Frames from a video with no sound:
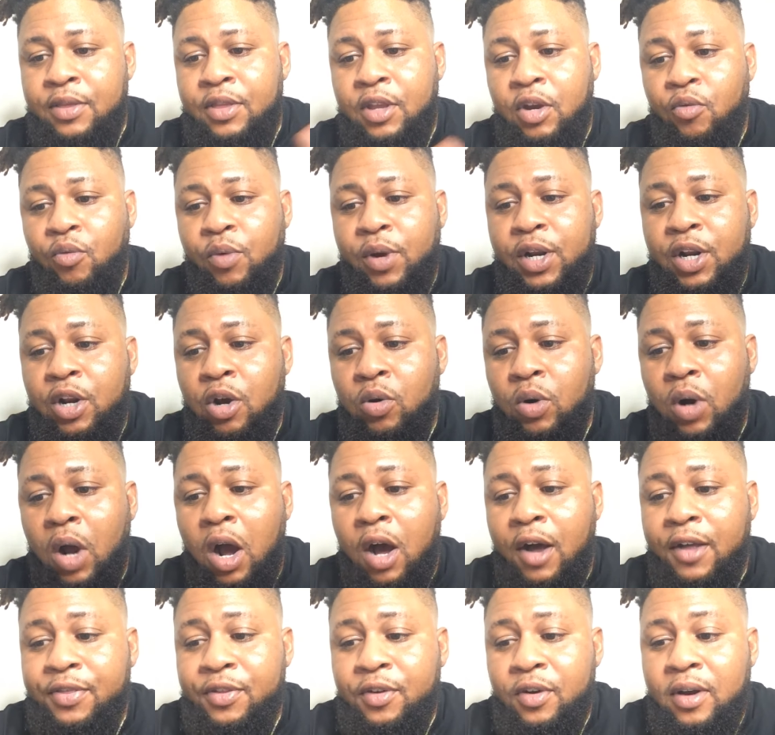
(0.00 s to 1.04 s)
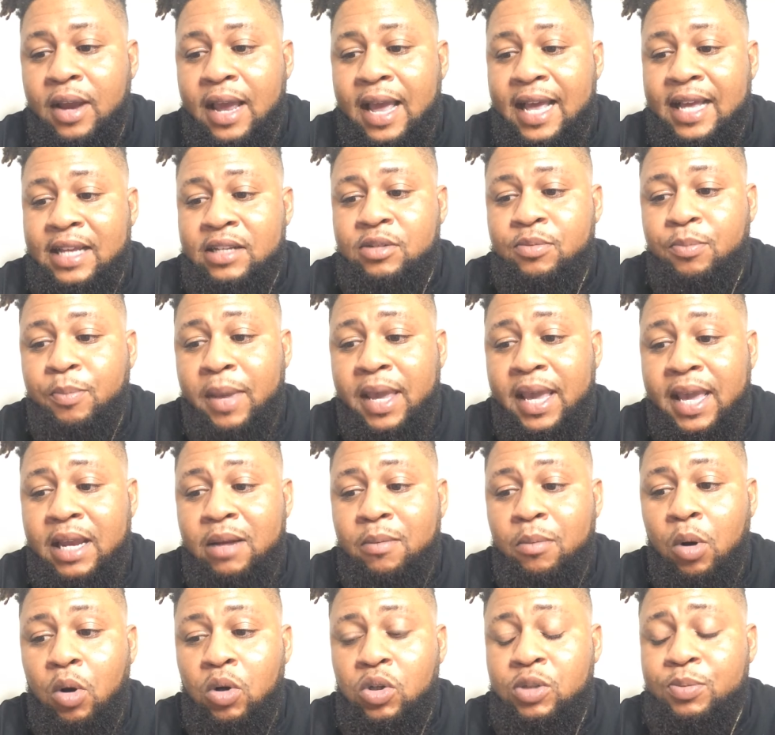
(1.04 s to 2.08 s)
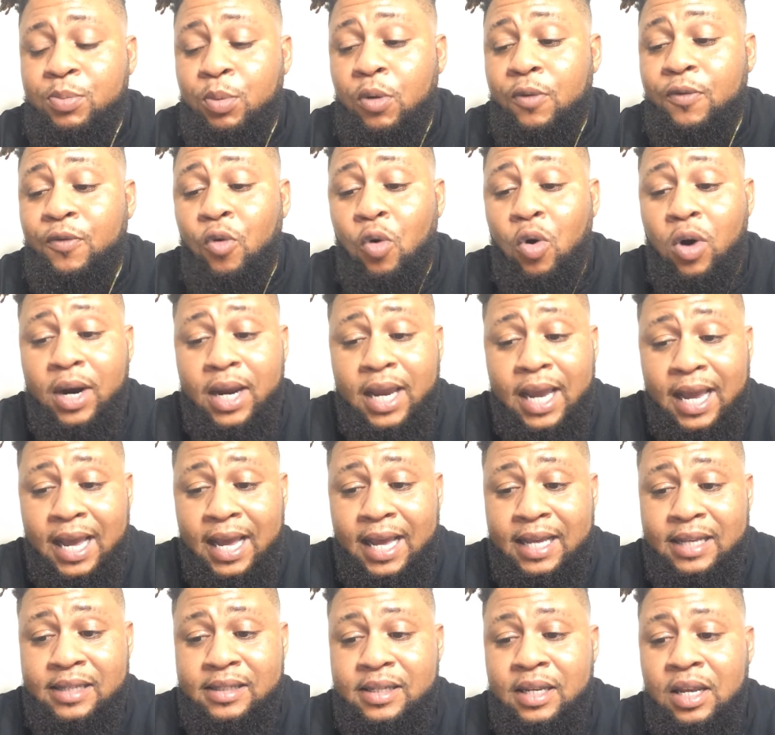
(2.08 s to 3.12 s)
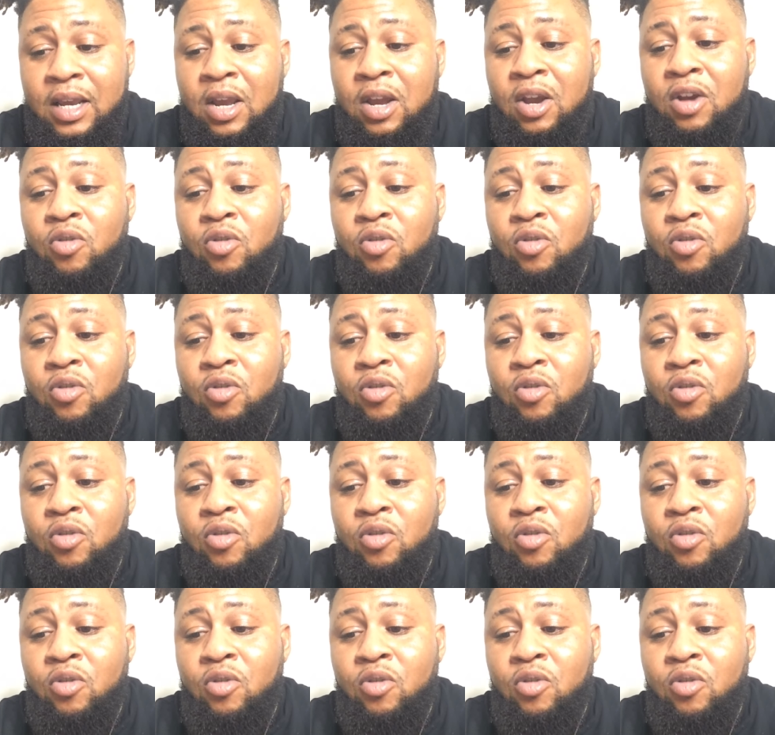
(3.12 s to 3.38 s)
The renowned author has made multiple forecasts